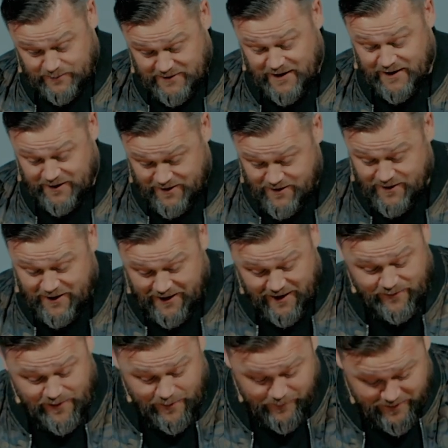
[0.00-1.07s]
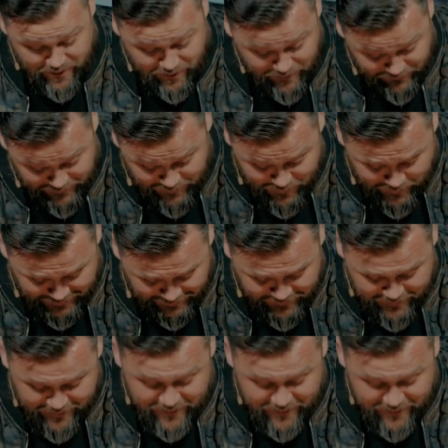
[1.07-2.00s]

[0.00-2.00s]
I'm telling you, you're going to get right with God real quick.